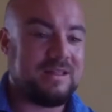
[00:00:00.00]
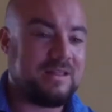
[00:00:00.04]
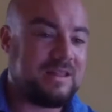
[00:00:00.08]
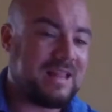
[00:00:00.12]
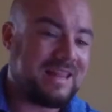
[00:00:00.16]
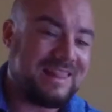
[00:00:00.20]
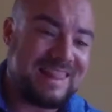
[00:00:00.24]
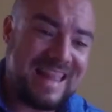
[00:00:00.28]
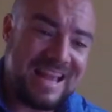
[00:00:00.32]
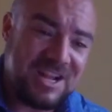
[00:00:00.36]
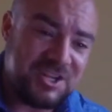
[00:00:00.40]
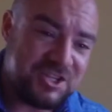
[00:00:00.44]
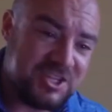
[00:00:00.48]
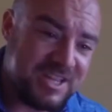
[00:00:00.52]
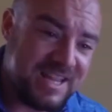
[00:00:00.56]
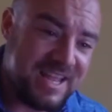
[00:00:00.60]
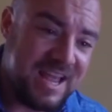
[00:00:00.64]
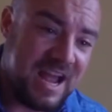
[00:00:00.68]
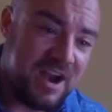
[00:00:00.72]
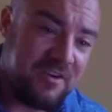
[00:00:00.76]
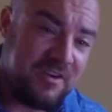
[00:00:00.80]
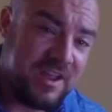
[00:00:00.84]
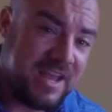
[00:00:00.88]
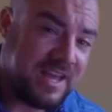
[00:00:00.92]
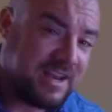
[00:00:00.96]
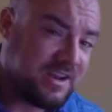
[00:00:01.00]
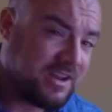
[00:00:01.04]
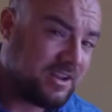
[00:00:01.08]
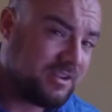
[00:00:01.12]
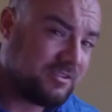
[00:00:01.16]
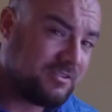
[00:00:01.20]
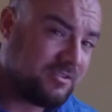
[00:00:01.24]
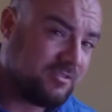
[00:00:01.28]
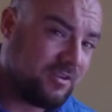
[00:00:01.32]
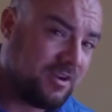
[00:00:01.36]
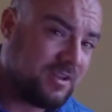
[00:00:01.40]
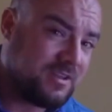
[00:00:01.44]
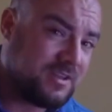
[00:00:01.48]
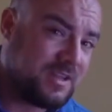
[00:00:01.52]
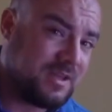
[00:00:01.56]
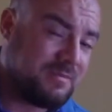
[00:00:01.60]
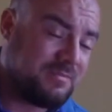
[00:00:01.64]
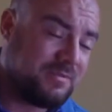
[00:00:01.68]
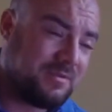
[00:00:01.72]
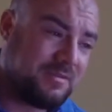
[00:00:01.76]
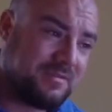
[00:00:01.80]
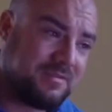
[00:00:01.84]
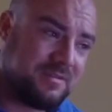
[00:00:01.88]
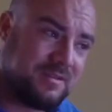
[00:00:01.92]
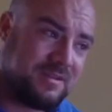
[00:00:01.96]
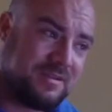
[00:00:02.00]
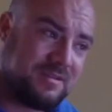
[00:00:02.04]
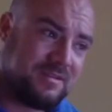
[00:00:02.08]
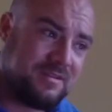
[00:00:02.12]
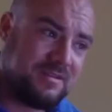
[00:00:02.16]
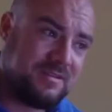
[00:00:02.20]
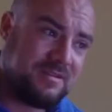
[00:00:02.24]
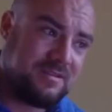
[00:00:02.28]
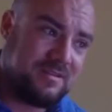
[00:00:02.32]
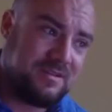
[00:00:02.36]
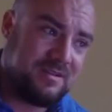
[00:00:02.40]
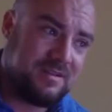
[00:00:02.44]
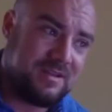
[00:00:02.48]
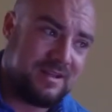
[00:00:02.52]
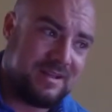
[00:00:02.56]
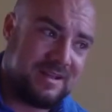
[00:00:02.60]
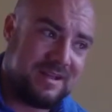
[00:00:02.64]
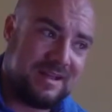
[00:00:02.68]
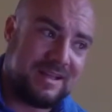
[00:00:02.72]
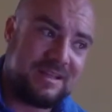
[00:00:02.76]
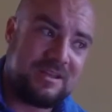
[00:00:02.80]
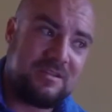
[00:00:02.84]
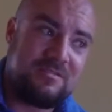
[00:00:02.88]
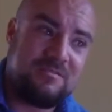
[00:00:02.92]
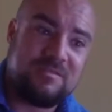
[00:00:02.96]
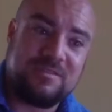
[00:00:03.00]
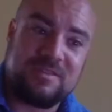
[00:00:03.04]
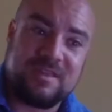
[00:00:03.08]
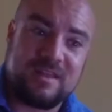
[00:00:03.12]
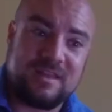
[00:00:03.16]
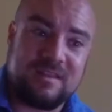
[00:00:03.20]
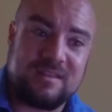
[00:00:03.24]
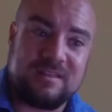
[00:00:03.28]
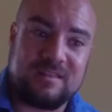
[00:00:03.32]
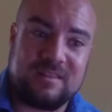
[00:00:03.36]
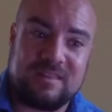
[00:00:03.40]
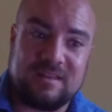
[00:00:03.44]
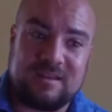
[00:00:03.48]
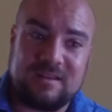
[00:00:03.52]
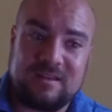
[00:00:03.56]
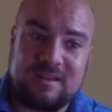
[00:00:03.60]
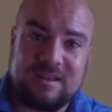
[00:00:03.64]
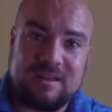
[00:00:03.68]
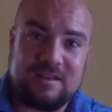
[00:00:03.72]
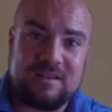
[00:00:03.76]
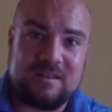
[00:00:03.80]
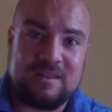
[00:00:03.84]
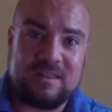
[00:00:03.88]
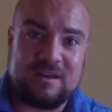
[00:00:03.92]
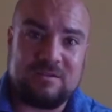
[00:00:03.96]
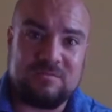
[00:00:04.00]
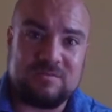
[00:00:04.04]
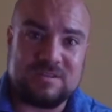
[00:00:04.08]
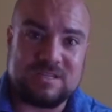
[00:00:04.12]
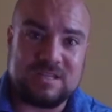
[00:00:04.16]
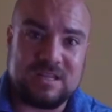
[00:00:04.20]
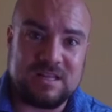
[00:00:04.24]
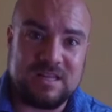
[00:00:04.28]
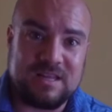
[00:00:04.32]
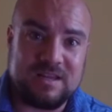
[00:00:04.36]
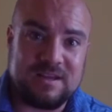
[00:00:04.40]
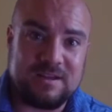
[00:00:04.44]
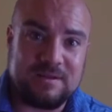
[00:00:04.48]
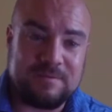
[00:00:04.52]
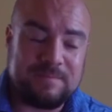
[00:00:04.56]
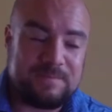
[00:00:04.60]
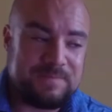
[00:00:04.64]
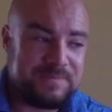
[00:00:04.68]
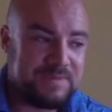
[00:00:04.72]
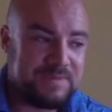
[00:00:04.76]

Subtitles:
allegedly Ariana Grande, but I don't think that was clear.